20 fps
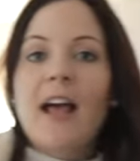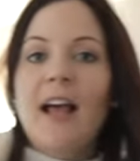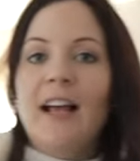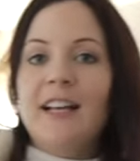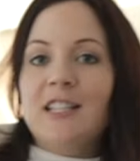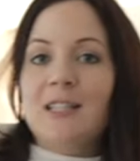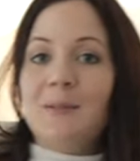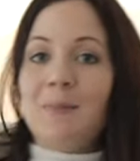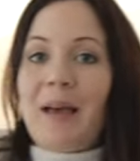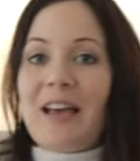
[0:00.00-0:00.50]

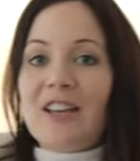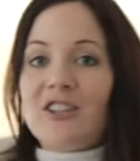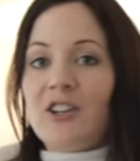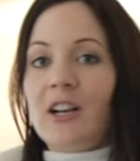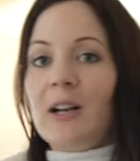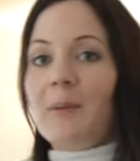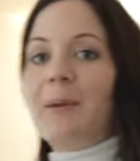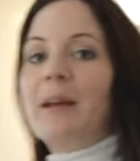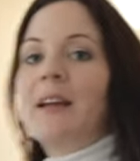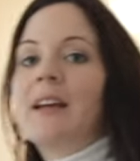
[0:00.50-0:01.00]

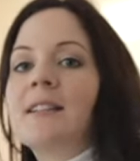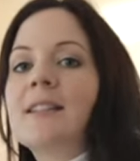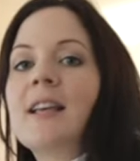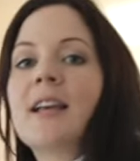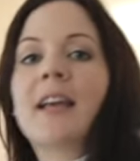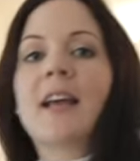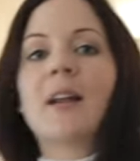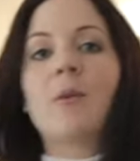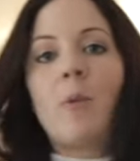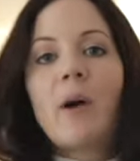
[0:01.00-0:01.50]
especially because I
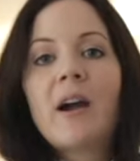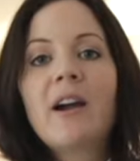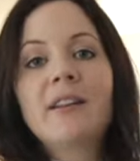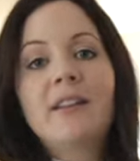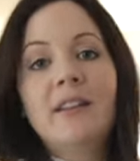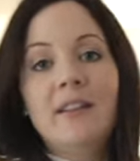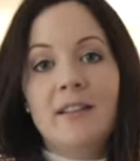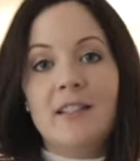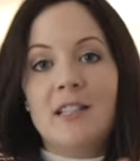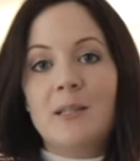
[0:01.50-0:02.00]
can wear it
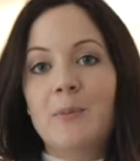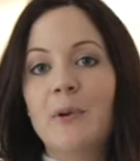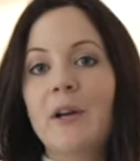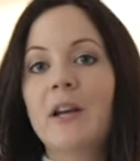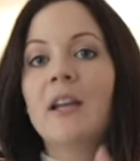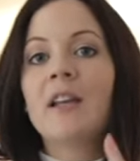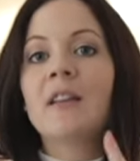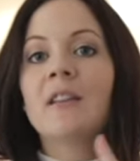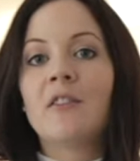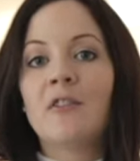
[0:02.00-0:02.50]
in the
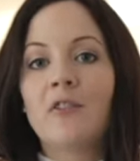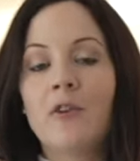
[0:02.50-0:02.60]
spring in the